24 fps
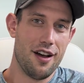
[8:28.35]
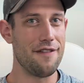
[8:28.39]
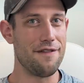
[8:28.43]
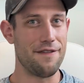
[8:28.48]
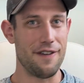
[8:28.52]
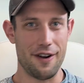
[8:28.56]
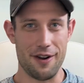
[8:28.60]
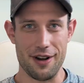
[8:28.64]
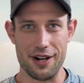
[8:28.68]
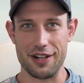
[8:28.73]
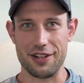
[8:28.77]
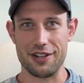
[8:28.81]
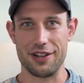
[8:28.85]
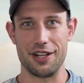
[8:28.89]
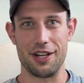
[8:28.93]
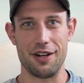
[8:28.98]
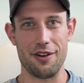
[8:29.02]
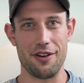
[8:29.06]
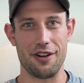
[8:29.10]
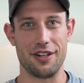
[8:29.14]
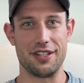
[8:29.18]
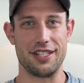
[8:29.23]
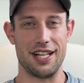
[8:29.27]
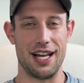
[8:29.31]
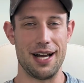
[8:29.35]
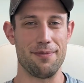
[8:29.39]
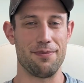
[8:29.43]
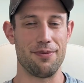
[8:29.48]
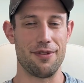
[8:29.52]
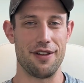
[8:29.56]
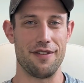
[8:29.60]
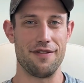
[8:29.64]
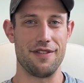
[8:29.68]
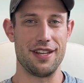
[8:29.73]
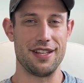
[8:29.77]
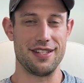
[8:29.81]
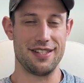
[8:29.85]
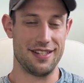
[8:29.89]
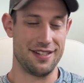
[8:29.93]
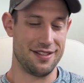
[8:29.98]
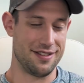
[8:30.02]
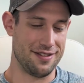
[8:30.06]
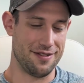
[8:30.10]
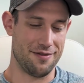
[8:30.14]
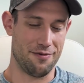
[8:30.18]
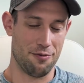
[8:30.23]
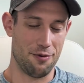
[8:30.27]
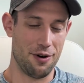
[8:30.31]
A very clear example of this
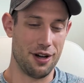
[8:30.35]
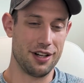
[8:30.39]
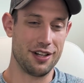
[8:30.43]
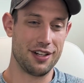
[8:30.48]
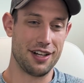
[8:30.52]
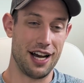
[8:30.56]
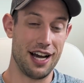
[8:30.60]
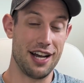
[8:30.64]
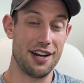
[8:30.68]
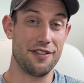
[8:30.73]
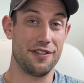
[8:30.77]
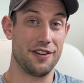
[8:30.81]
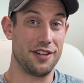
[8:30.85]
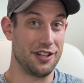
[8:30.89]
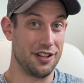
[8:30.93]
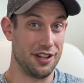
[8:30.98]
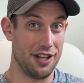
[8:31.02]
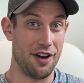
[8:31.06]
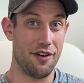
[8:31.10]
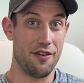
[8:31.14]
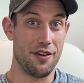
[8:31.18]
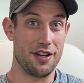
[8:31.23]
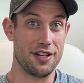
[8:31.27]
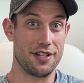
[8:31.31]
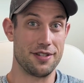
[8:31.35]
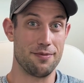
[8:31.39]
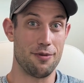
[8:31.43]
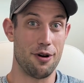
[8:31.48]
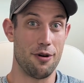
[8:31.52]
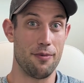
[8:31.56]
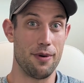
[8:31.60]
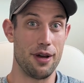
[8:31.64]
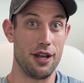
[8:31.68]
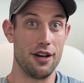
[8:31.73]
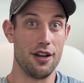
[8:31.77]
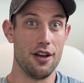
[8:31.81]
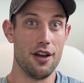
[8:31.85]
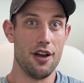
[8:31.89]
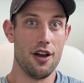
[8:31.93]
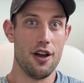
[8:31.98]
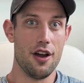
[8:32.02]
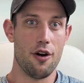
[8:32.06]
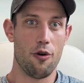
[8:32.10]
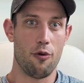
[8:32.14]
is one kind of hilarious moment